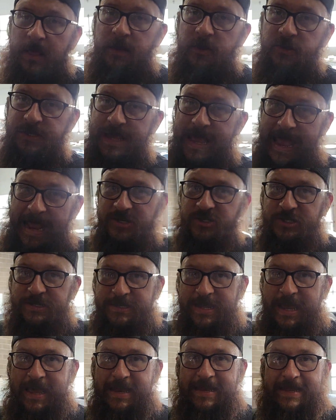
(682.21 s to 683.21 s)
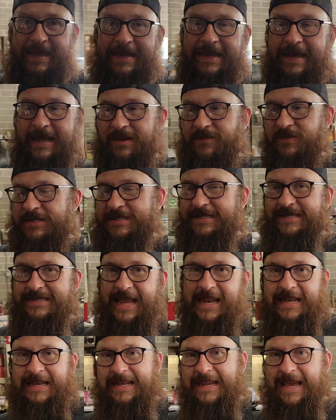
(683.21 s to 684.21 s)
There's actually not like kind of a
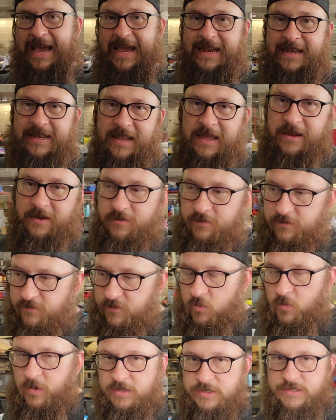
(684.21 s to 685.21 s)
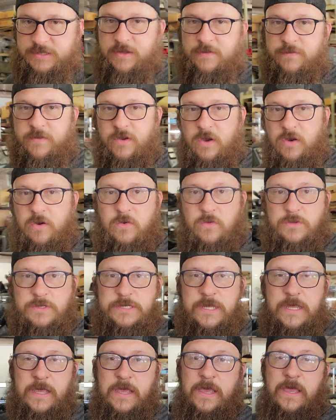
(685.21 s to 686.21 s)
set guideline for where stuff
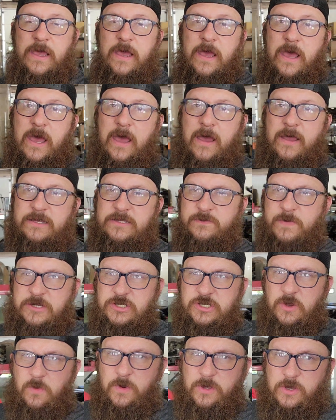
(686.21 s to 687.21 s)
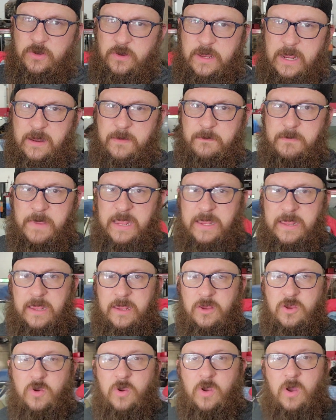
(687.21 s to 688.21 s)
goes, especially when you're kind of
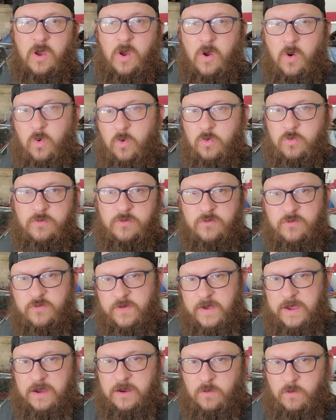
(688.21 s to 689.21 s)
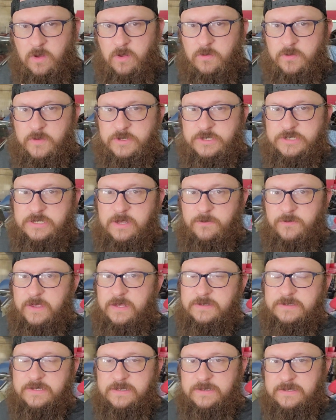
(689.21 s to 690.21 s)
making your own firewall. There's some
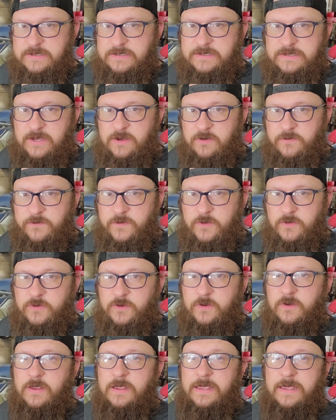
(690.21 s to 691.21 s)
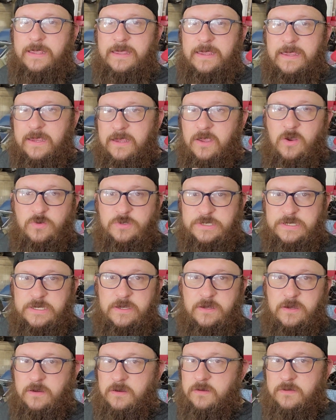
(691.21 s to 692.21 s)
things like this is the air filter. It goes
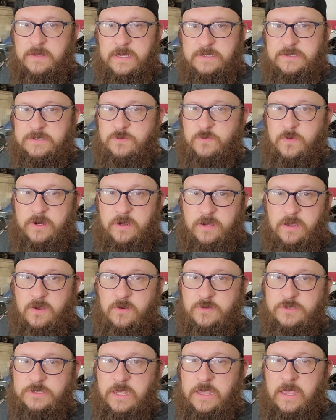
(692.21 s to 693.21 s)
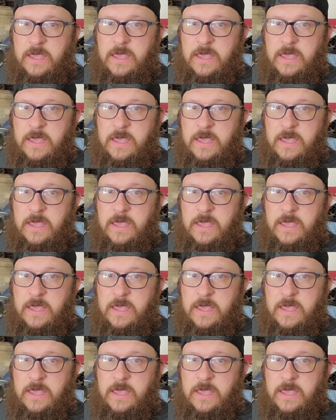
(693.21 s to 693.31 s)
here. That's where it goes.